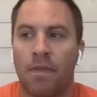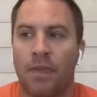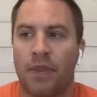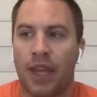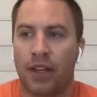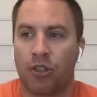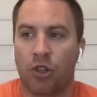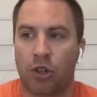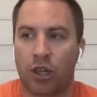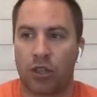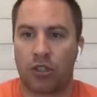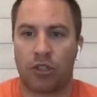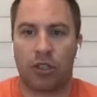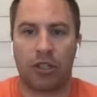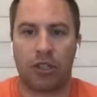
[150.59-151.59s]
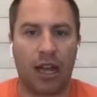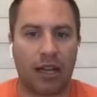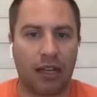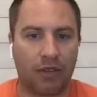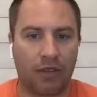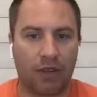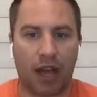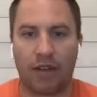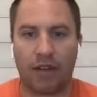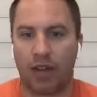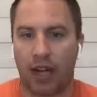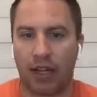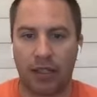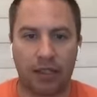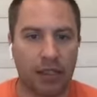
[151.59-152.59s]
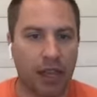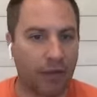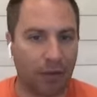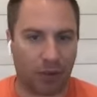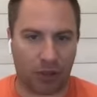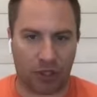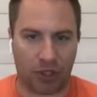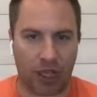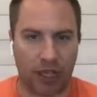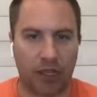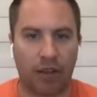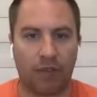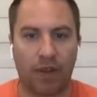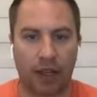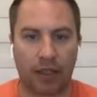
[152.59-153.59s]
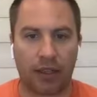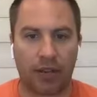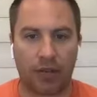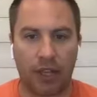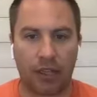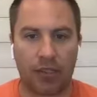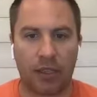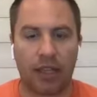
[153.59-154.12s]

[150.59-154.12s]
that took us to ninety-five, ninety-seven percent effectiveness.